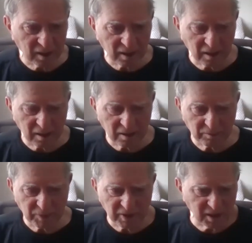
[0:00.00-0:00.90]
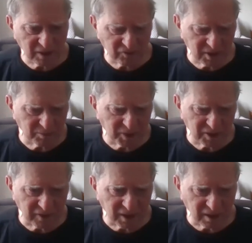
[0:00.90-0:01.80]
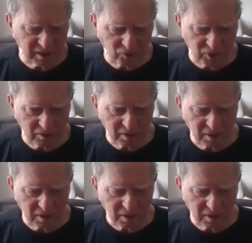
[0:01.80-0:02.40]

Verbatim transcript: uh, but they never did much of anything